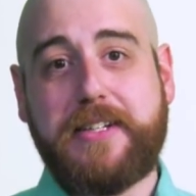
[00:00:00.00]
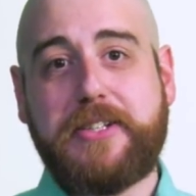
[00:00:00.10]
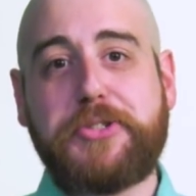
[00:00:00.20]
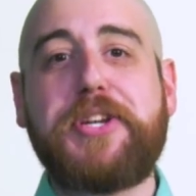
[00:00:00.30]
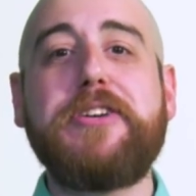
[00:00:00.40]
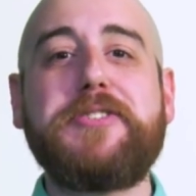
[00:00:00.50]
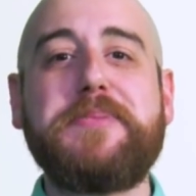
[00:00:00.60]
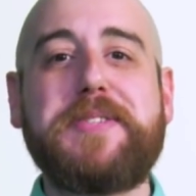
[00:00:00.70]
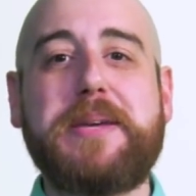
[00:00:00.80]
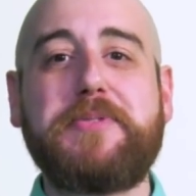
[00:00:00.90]
So here are
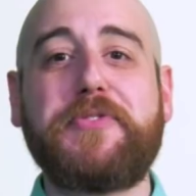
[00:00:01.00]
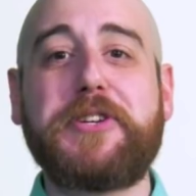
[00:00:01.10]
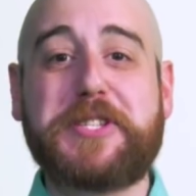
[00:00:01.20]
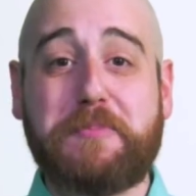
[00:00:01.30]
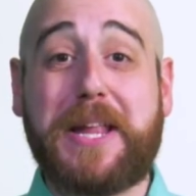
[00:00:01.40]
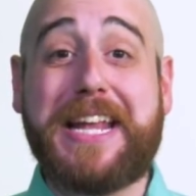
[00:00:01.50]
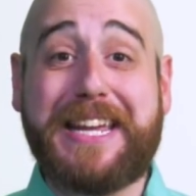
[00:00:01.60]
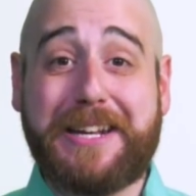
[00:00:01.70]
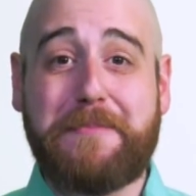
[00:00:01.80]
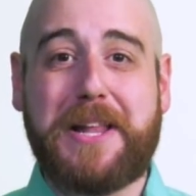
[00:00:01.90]
some tips for
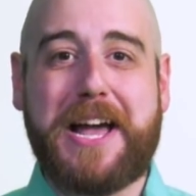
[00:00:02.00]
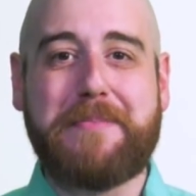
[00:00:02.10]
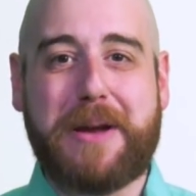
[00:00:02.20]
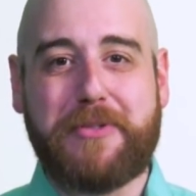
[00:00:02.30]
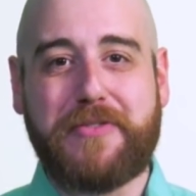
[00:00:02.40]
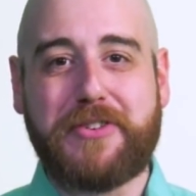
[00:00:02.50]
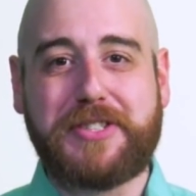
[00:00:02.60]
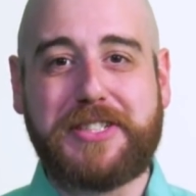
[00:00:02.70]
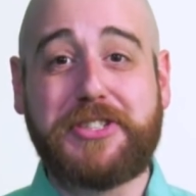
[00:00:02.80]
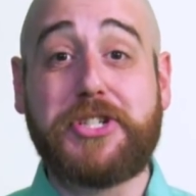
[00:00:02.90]
explaining and applying memory
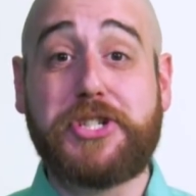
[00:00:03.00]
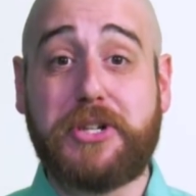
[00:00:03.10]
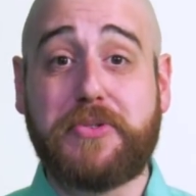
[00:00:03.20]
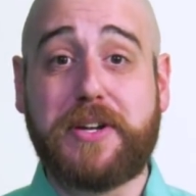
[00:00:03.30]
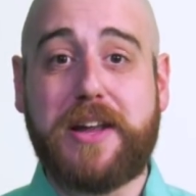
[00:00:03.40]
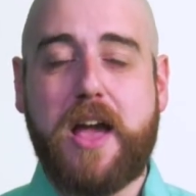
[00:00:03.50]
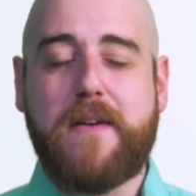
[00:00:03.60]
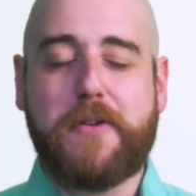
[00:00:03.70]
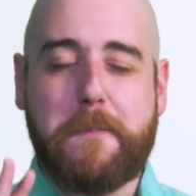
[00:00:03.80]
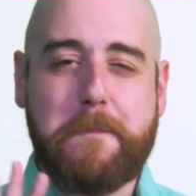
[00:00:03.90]
verses to children
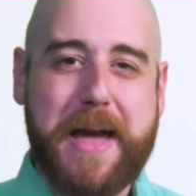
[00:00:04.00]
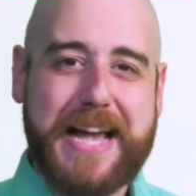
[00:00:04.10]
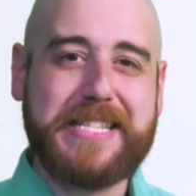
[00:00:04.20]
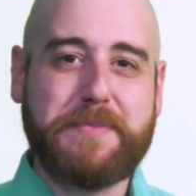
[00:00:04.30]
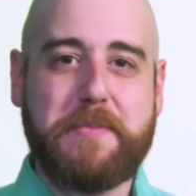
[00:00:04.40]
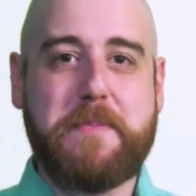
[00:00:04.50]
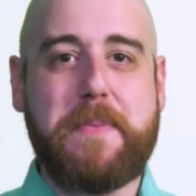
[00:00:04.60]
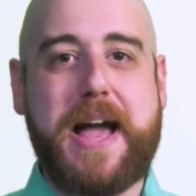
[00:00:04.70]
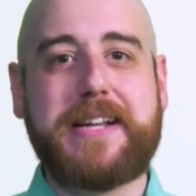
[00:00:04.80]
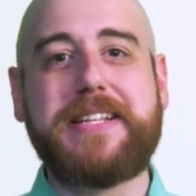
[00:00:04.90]
for maximum
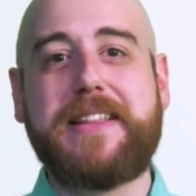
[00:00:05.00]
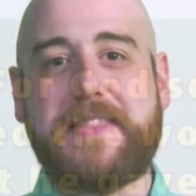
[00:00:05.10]
impact in